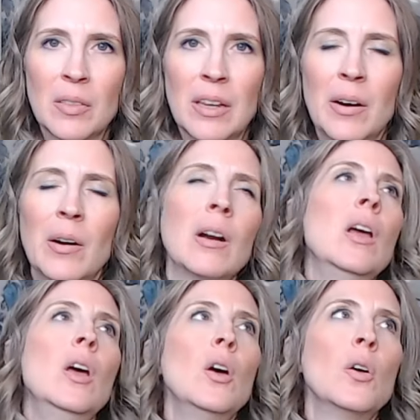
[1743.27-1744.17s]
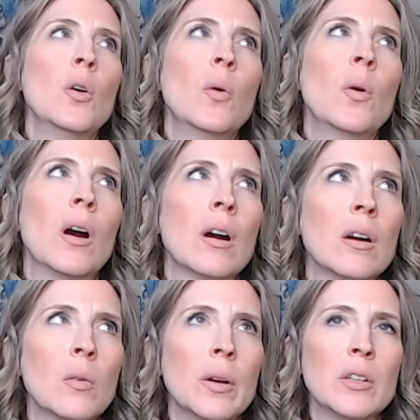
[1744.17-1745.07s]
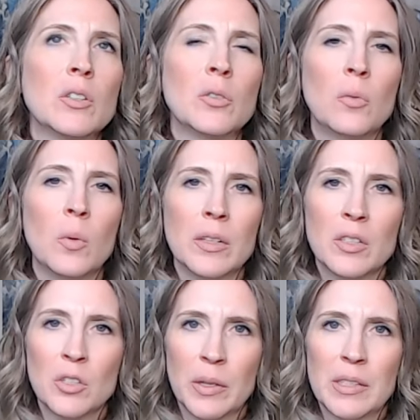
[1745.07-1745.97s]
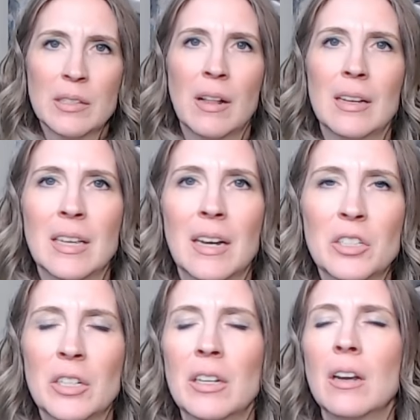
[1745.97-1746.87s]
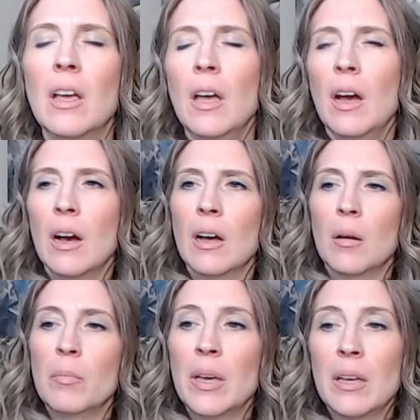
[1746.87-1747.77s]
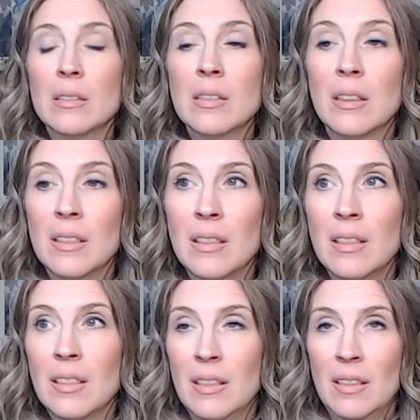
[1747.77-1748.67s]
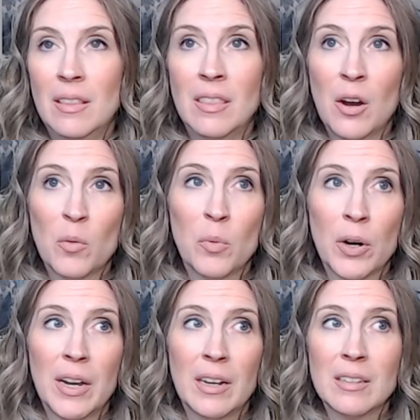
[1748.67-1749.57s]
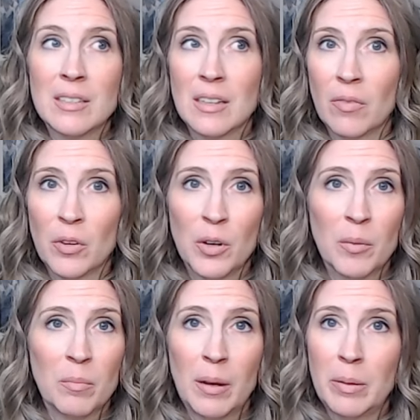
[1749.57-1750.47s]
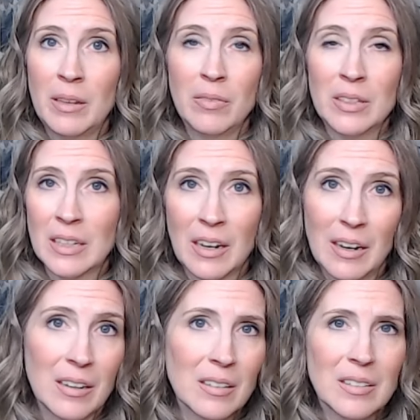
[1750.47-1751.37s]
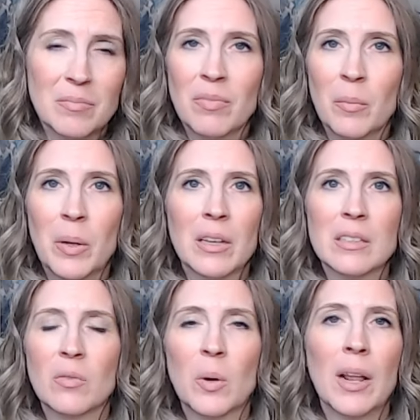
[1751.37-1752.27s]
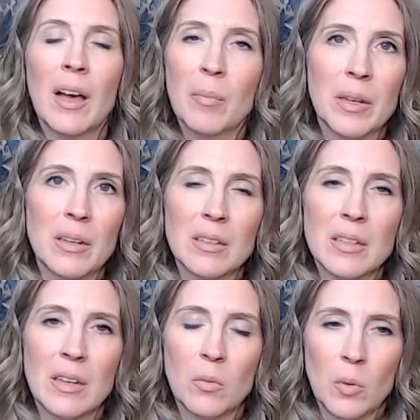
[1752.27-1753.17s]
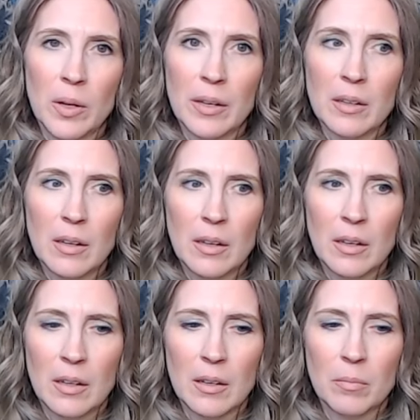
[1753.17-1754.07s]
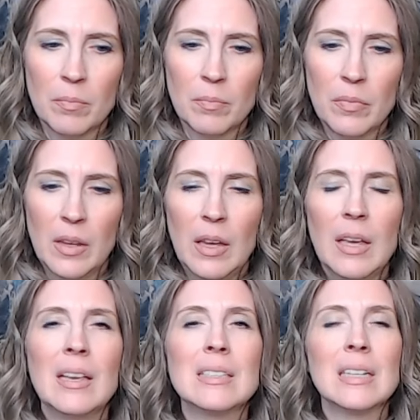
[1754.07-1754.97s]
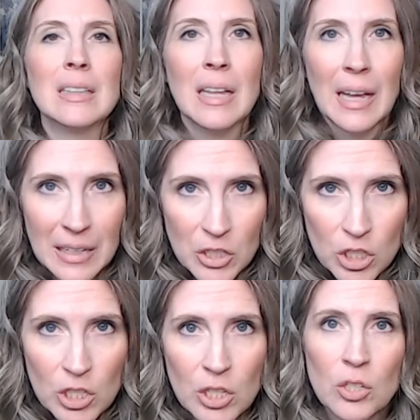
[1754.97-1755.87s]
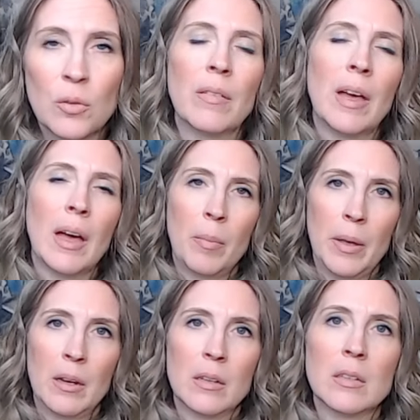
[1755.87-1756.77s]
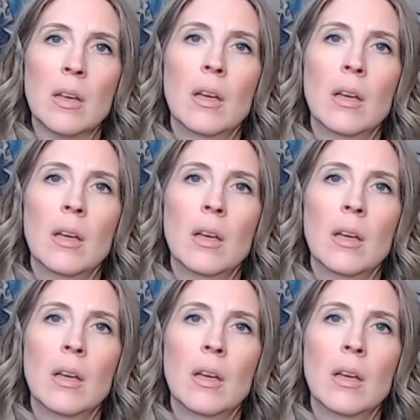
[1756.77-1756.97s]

out there who are going to want to join this class action um, because their brand suffered maybe even died because of what happened and what um, is alleged to have happened